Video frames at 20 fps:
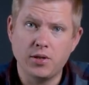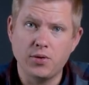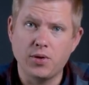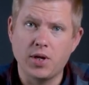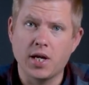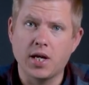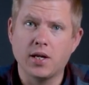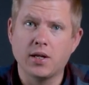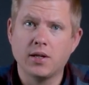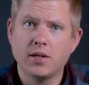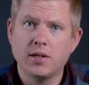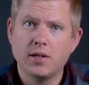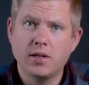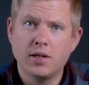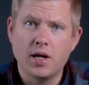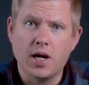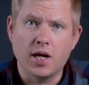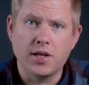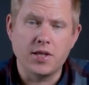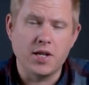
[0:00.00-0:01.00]
you get
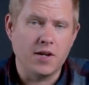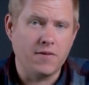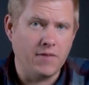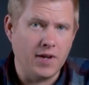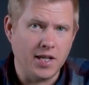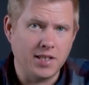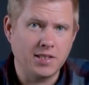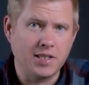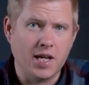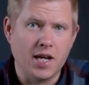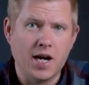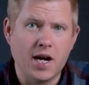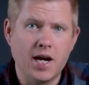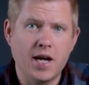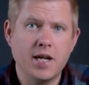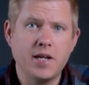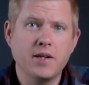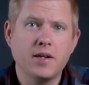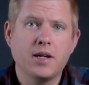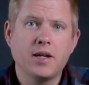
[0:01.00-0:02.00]
the advanced
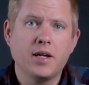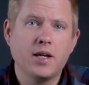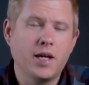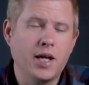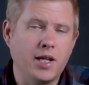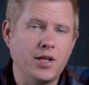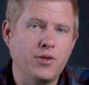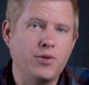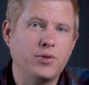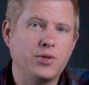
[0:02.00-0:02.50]
AI, and